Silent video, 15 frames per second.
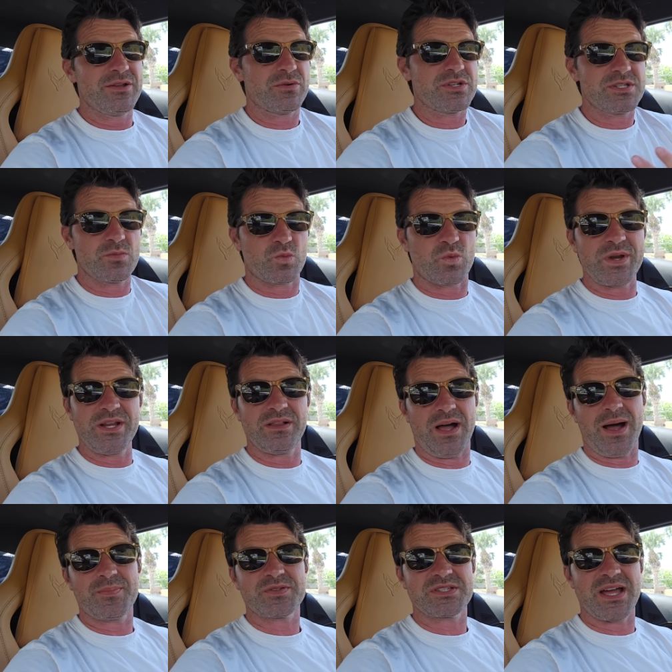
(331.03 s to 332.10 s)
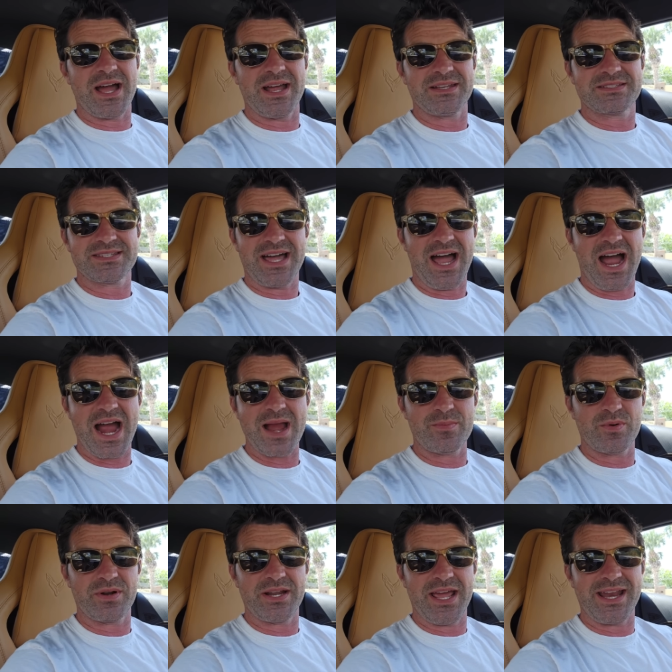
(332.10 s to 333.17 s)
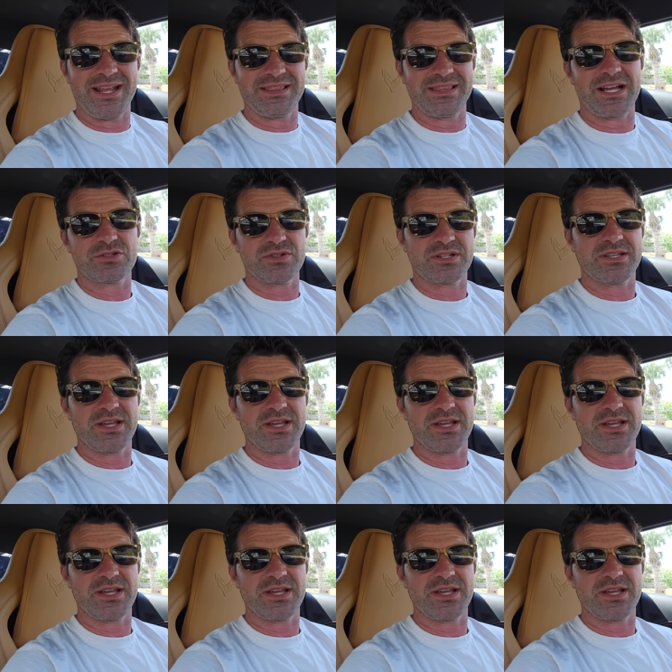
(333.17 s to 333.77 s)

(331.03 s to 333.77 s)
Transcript: There are some real upsides to hybrid and electric